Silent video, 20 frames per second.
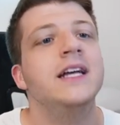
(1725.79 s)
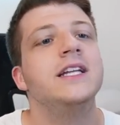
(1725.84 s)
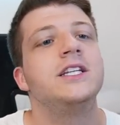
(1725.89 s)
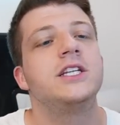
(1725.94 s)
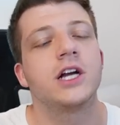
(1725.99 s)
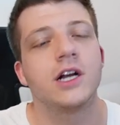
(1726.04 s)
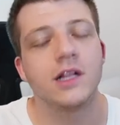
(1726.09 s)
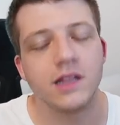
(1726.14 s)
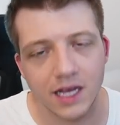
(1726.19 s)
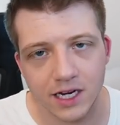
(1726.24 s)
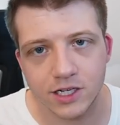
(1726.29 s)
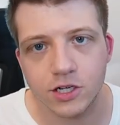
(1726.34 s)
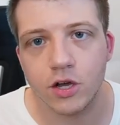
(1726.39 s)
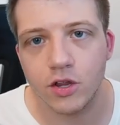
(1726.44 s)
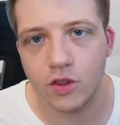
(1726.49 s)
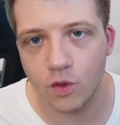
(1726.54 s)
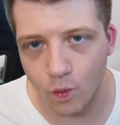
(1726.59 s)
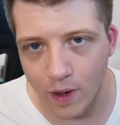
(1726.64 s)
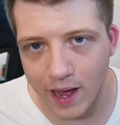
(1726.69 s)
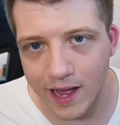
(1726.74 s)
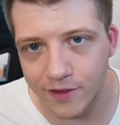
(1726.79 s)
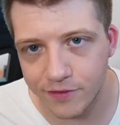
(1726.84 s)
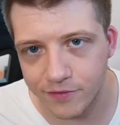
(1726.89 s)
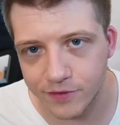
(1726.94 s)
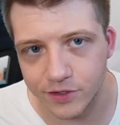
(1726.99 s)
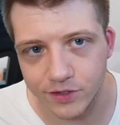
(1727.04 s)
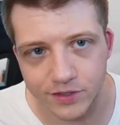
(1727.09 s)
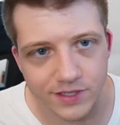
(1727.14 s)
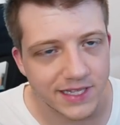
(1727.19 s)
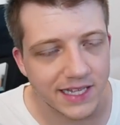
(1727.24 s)
to collect all the
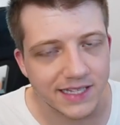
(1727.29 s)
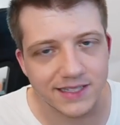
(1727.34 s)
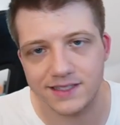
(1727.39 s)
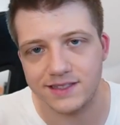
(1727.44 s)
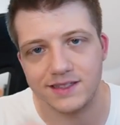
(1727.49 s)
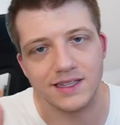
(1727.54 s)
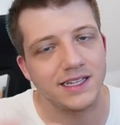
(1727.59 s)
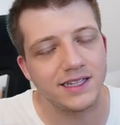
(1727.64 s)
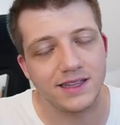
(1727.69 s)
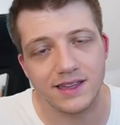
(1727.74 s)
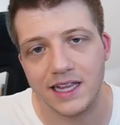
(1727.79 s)
waifus that's let,